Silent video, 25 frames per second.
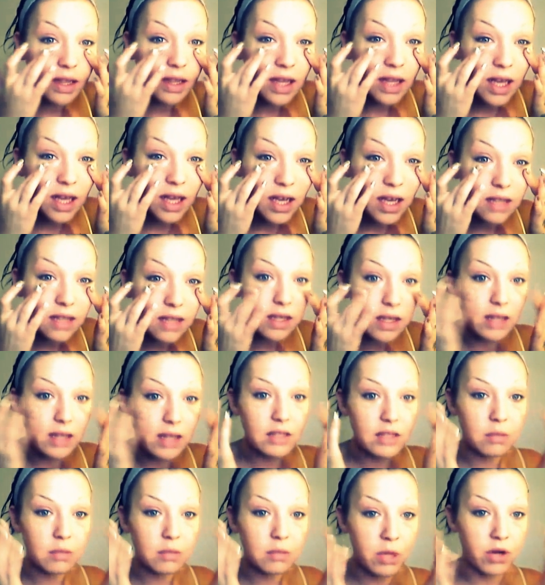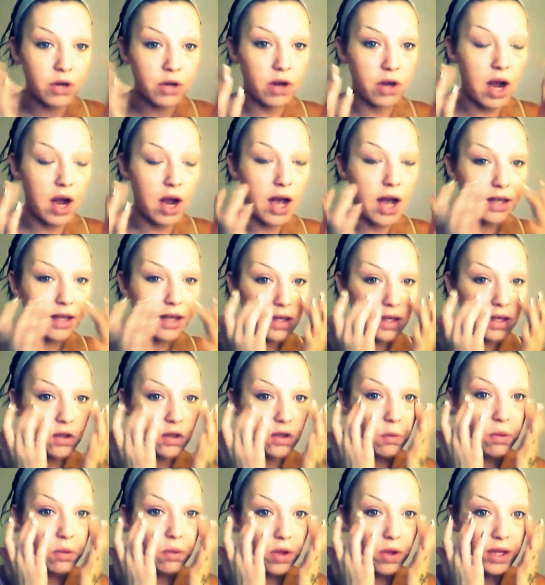this and smear your eyes because
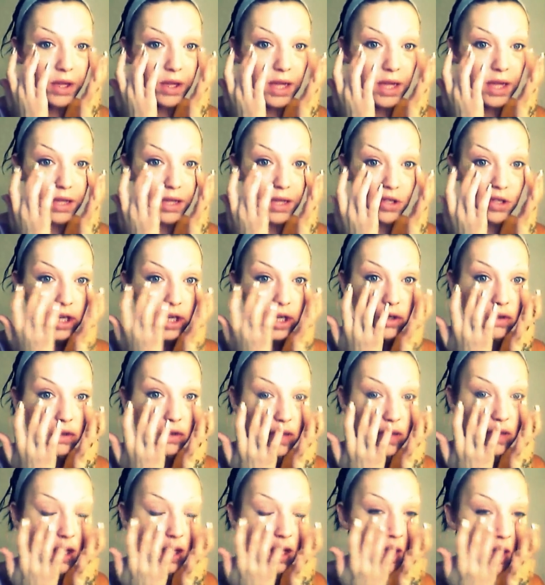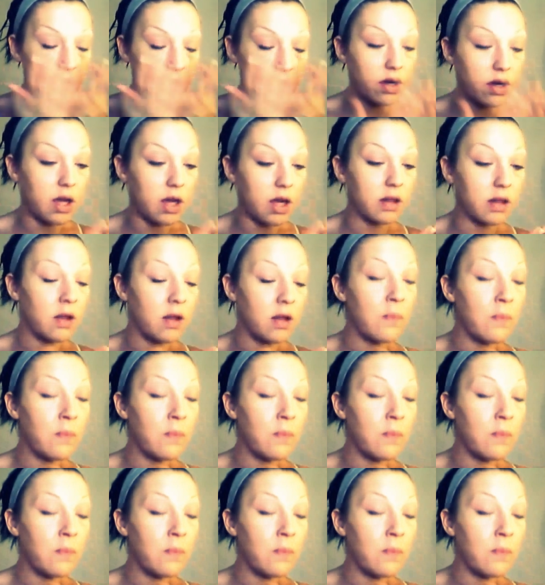you're pulling that gentle skin underneath.